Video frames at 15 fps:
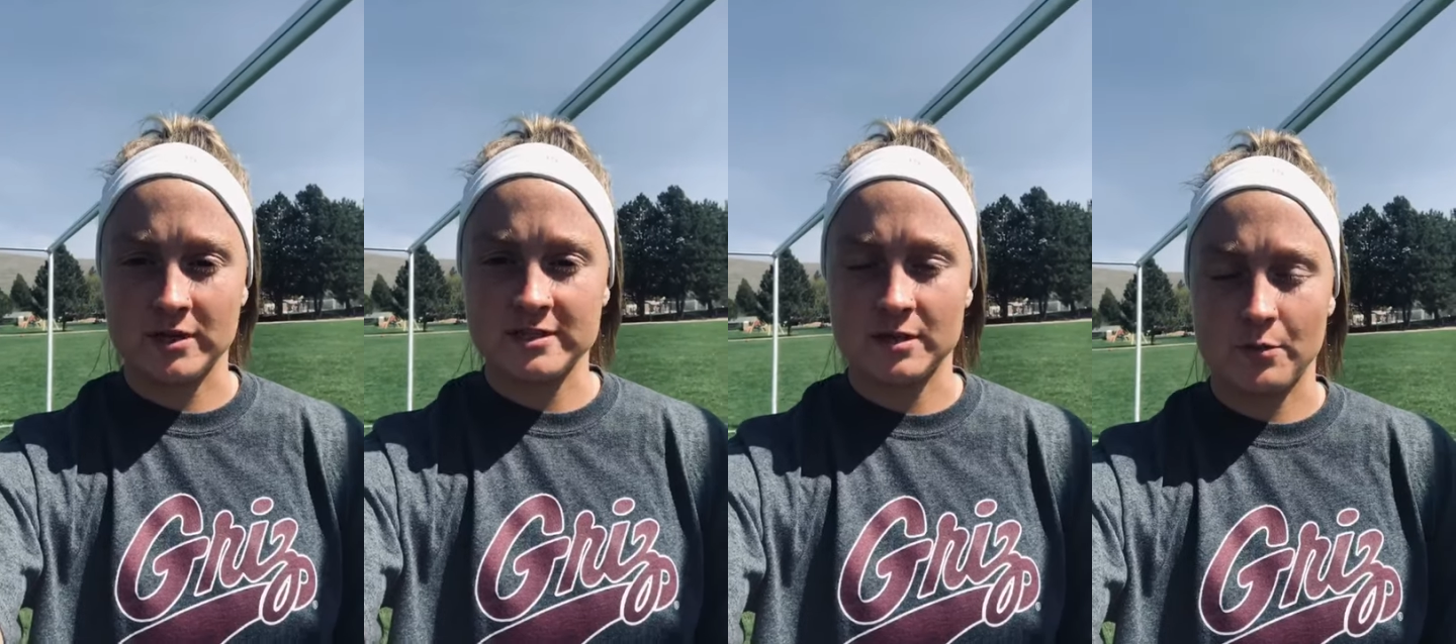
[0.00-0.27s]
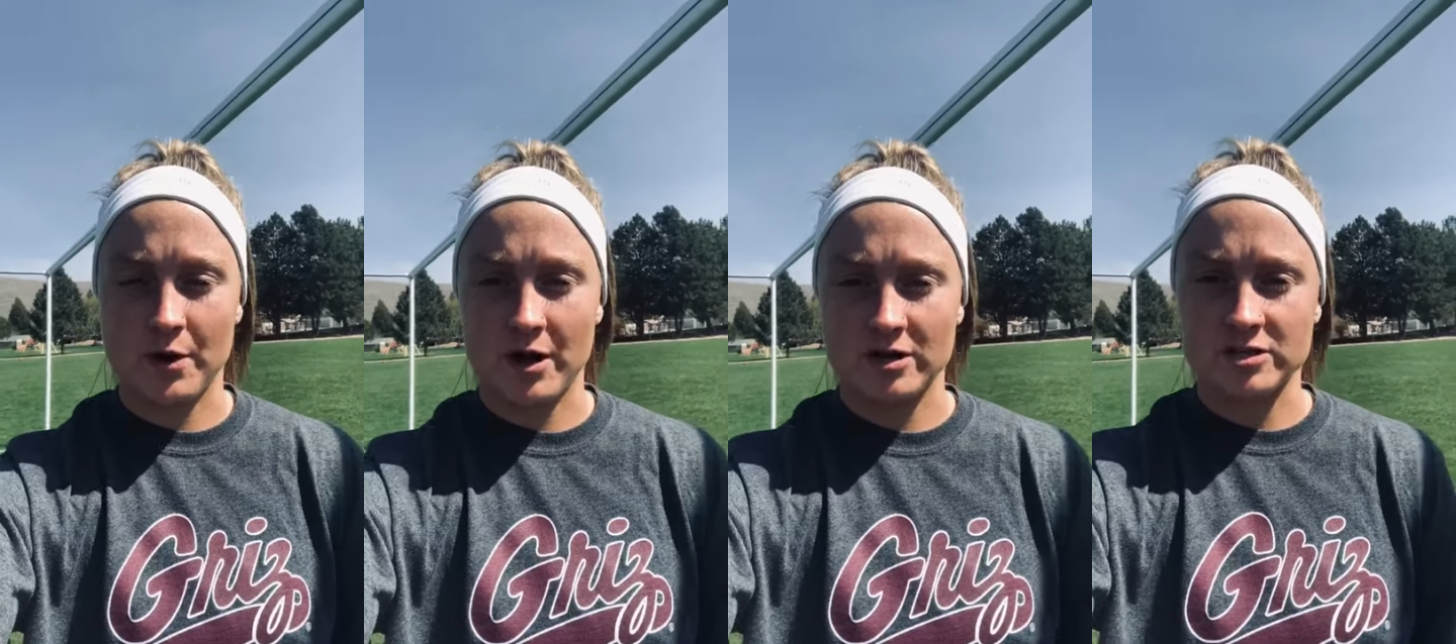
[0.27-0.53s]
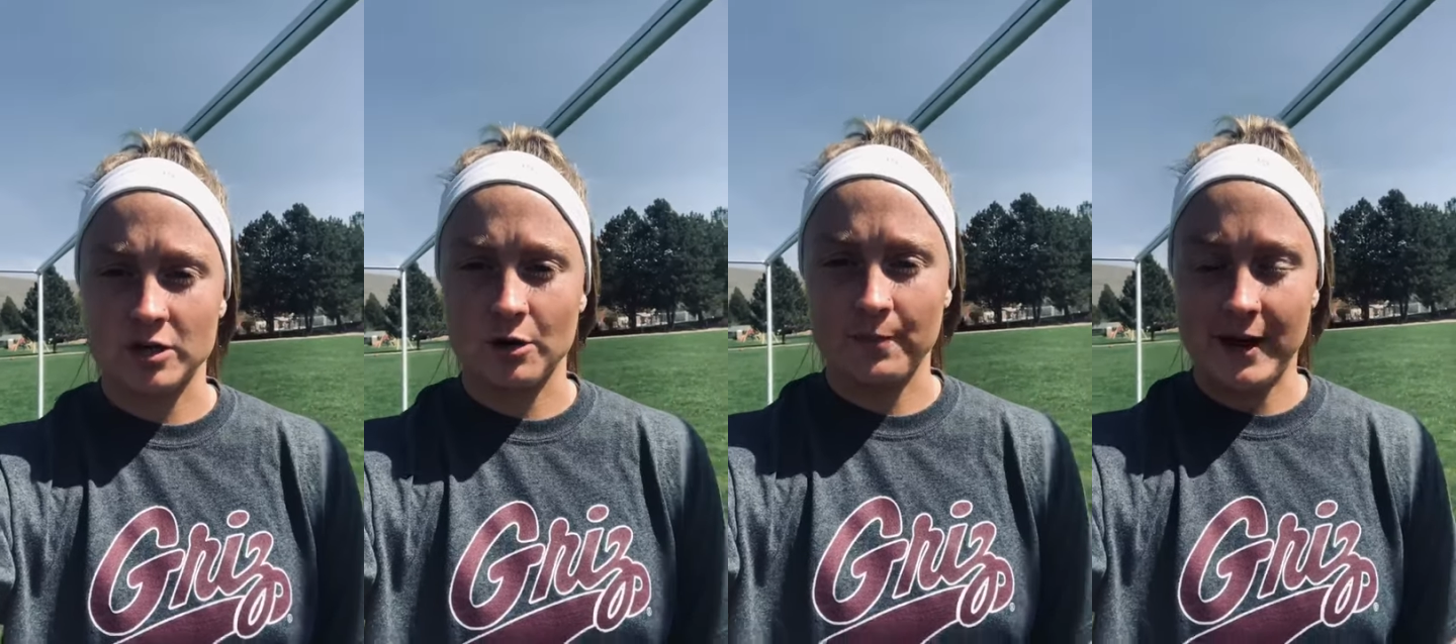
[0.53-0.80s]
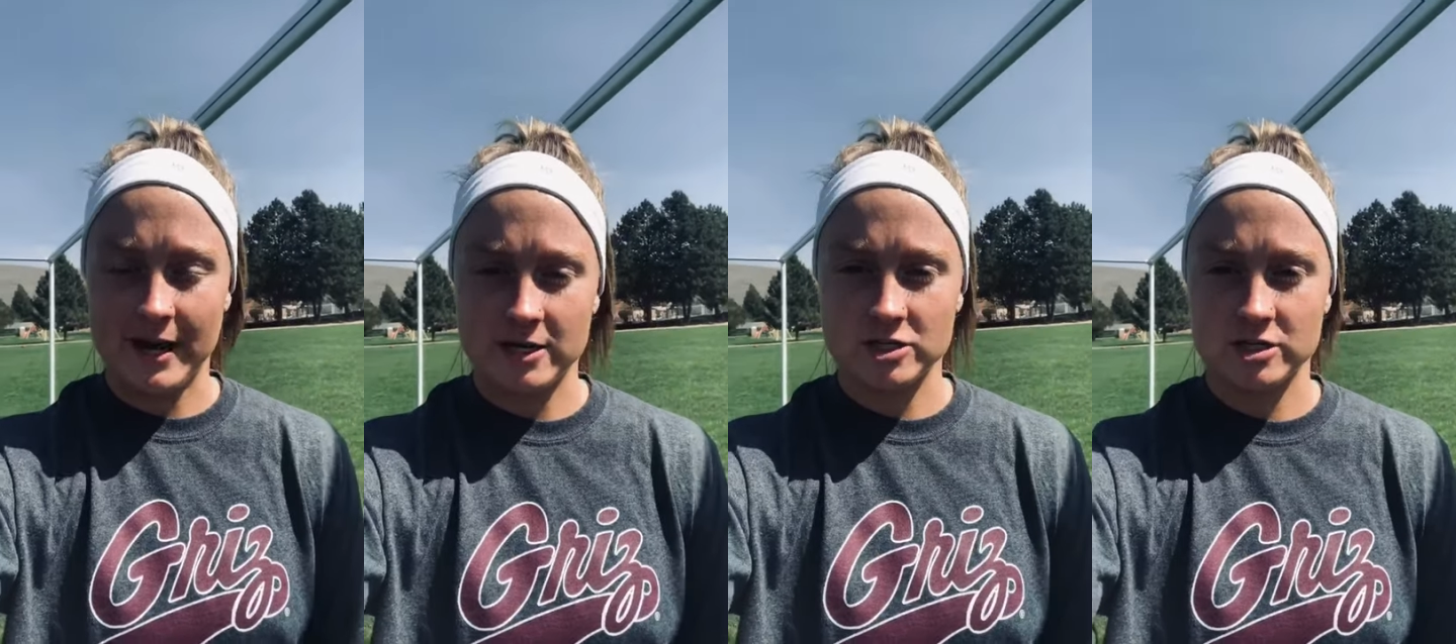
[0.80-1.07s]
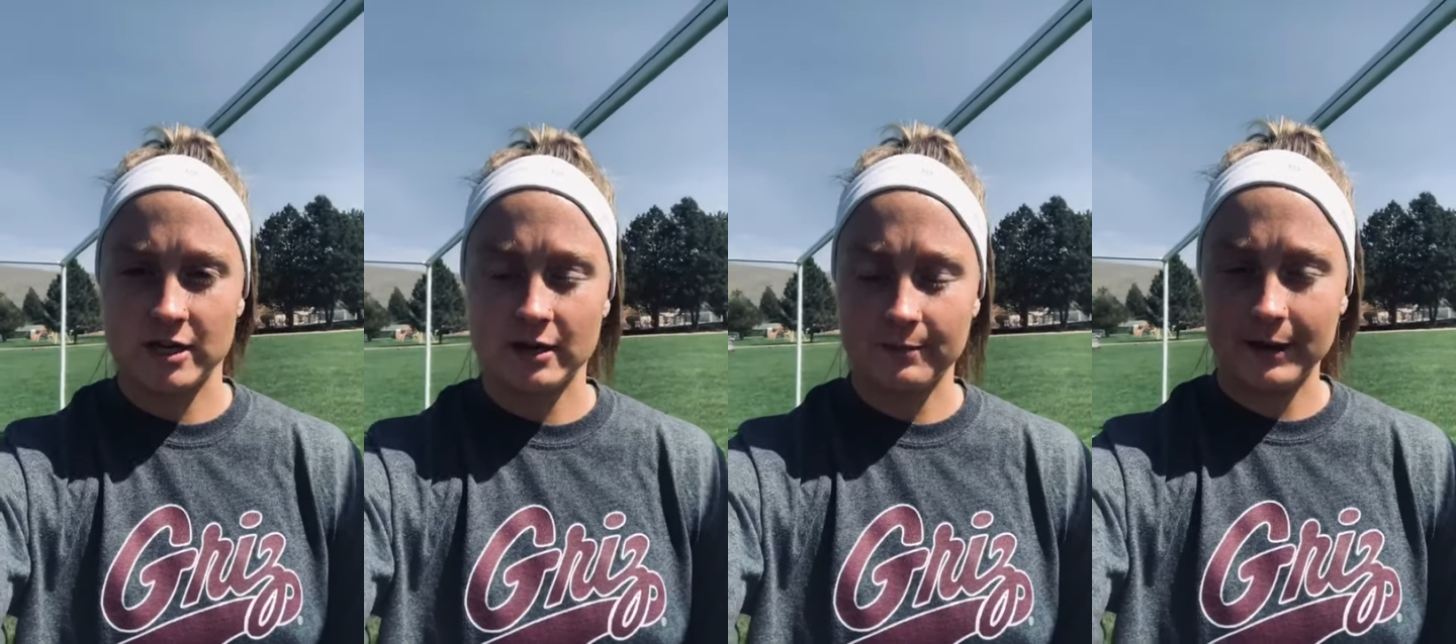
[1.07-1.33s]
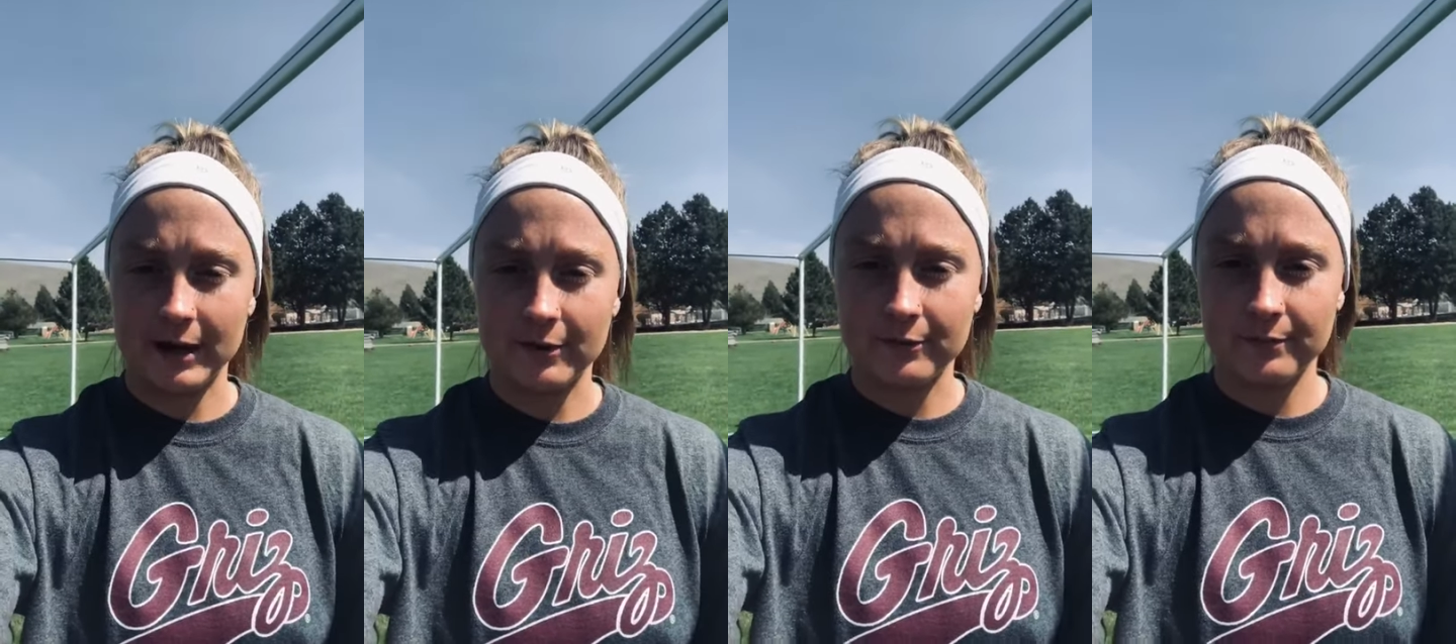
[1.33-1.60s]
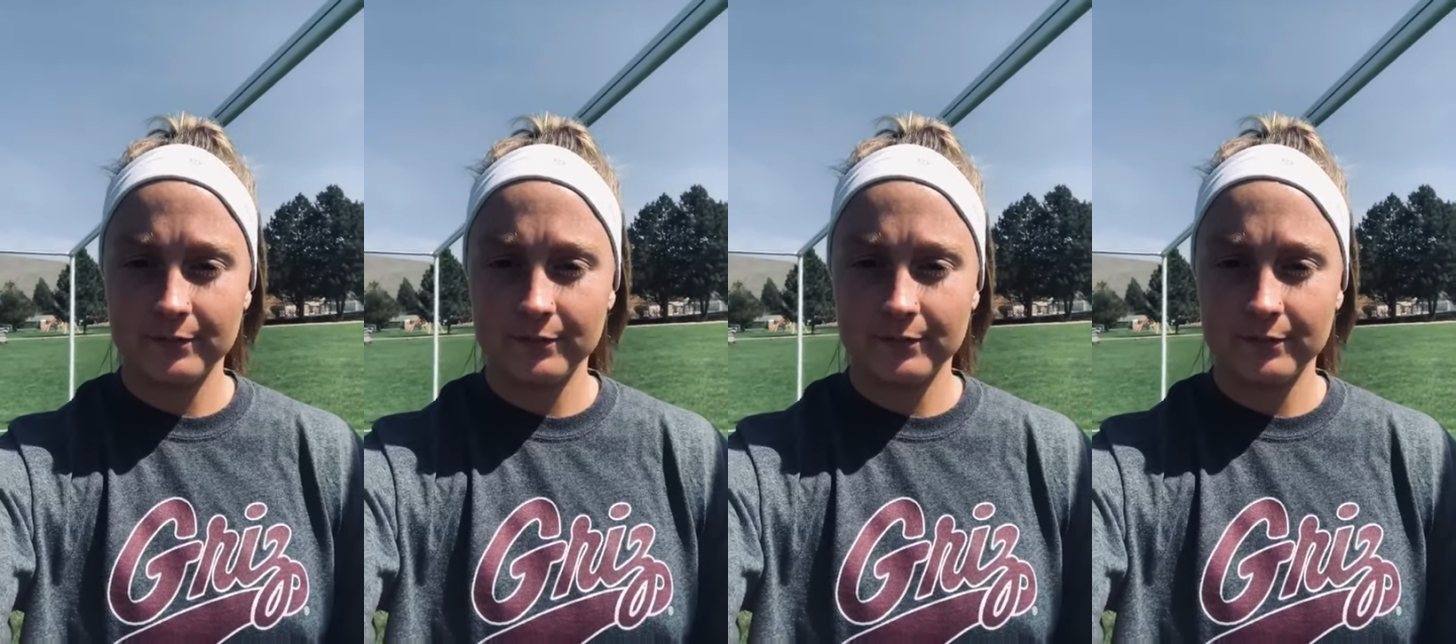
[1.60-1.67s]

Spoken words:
that we are so passionate about.